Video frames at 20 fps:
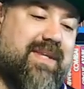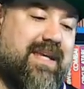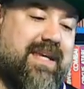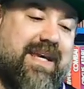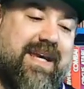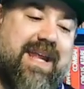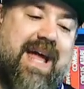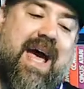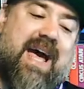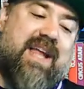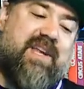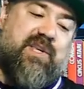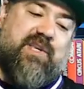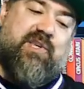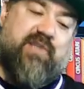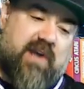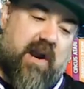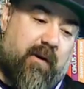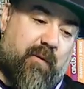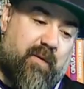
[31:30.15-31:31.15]
it had to
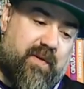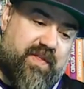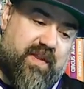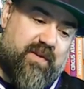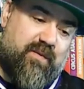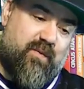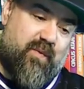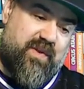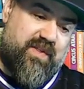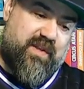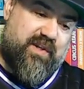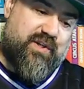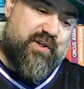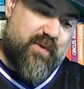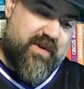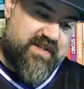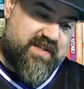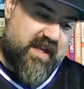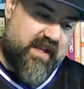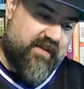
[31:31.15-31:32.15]
start with the, with the two
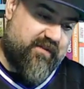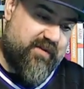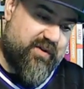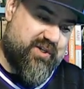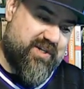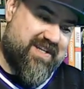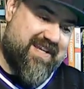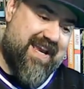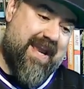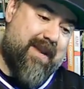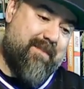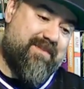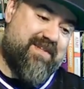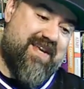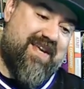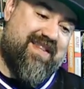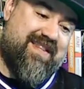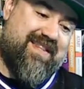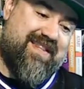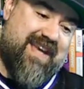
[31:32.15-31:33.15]
Intellivision games
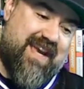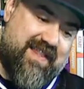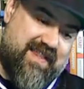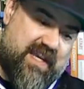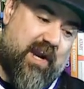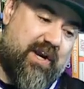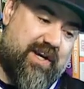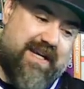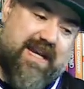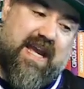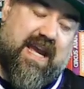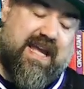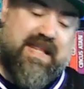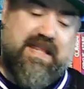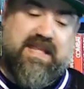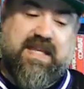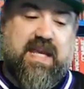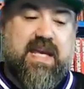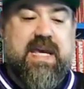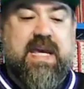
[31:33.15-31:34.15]
and and the arc and
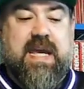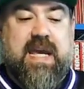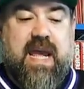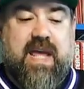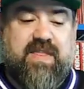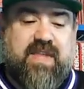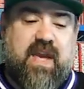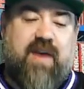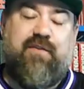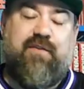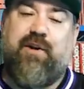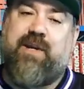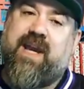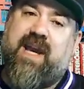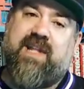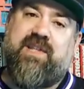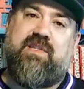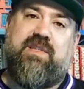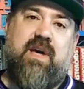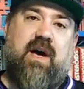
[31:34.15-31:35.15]
the and the
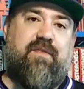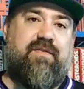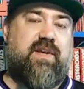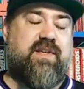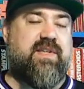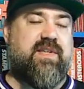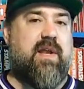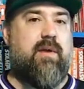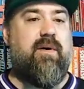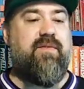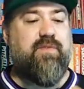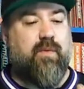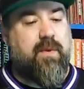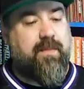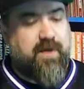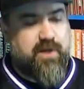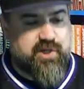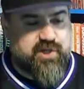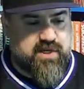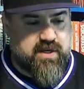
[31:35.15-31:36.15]
Evercade stuff because I don't have to worry
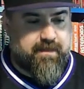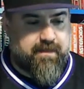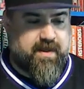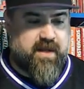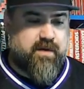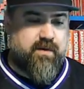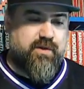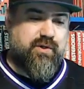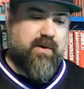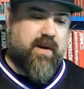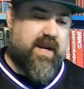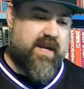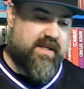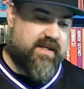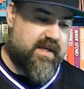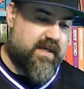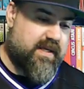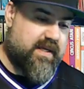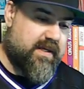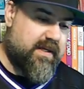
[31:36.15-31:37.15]
about shipping or trying
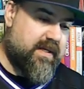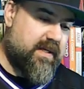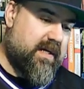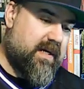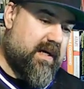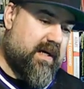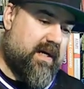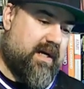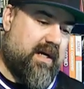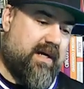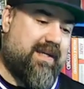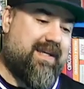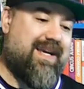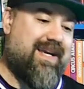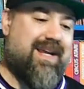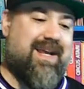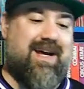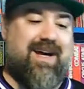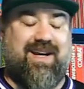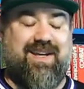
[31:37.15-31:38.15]
to uh,
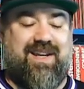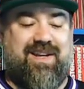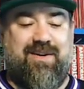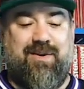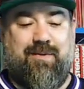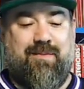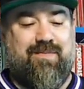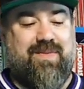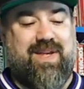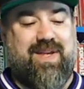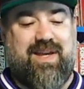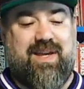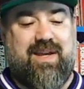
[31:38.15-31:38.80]
get uh, you know the,